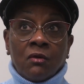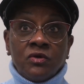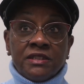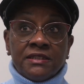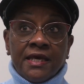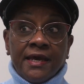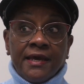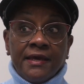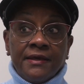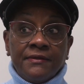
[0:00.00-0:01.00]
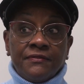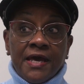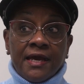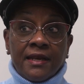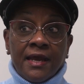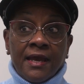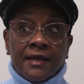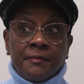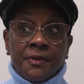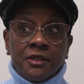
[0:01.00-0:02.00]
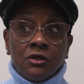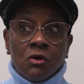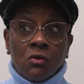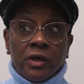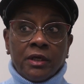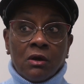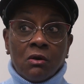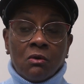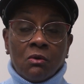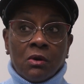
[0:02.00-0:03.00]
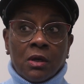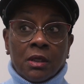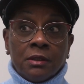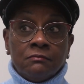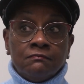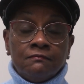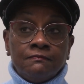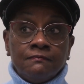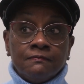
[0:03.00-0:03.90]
I would say that had been going on